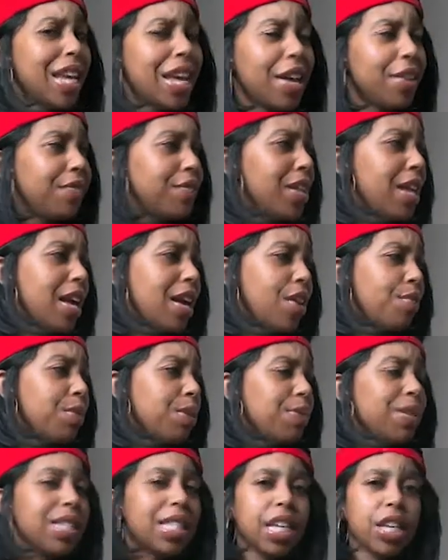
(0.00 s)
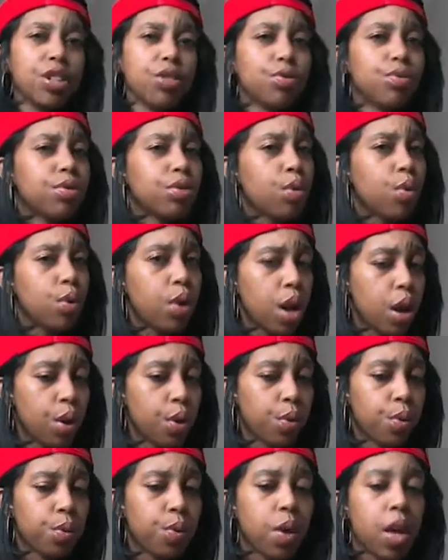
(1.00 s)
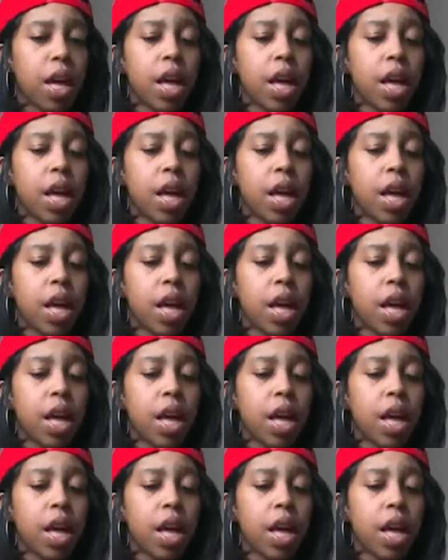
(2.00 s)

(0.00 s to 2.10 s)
left now. What was taking you so long?